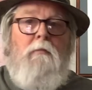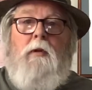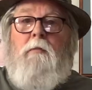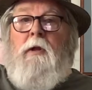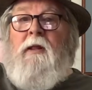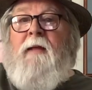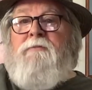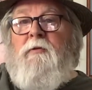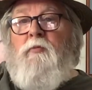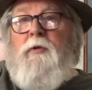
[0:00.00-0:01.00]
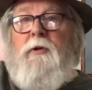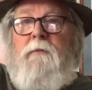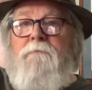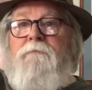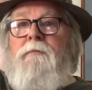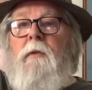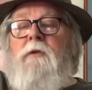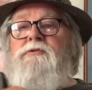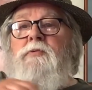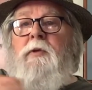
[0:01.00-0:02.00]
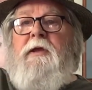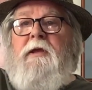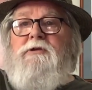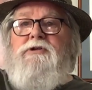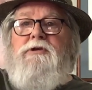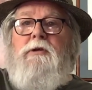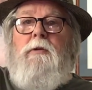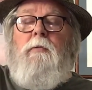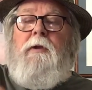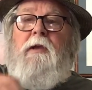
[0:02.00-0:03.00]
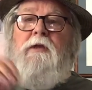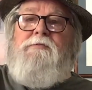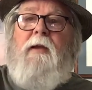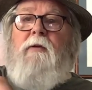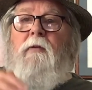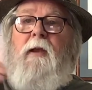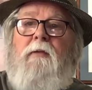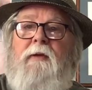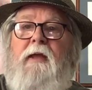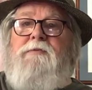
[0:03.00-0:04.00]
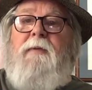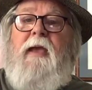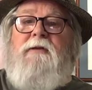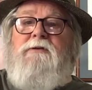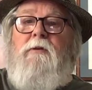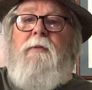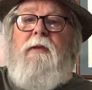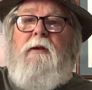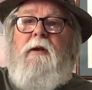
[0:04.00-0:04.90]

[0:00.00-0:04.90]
But Clapton will switch when he comes back around the next pass. He'll be in a